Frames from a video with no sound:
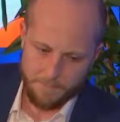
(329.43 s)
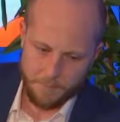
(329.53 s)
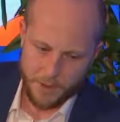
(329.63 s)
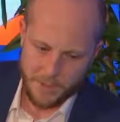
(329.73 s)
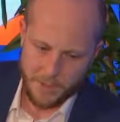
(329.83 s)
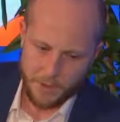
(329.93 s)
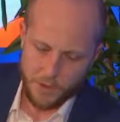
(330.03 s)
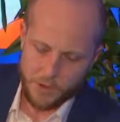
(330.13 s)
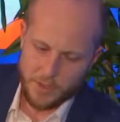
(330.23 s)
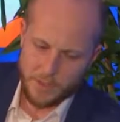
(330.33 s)
President,
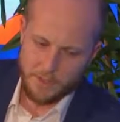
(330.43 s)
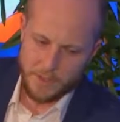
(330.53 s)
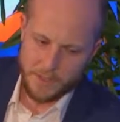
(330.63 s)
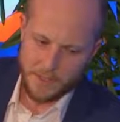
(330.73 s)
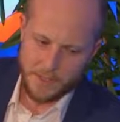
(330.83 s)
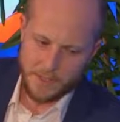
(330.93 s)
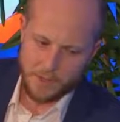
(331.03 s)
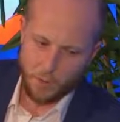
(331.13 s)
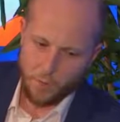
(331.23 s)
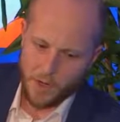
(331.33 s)
could you just give us a sense as
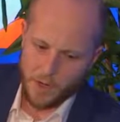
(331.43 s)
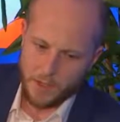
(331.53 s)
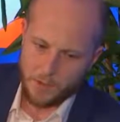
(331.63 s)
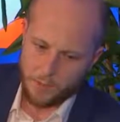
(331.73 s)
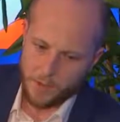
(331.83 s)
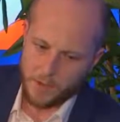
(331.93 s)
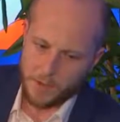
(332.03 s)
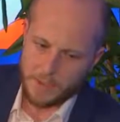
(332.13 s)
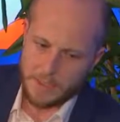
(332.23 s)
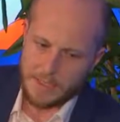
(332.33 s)
to why you feel
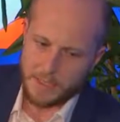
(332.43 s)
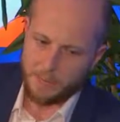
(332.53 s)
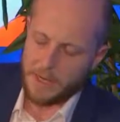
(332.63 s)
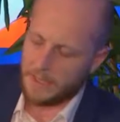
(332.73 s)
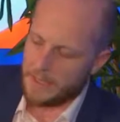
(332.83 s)
that this debate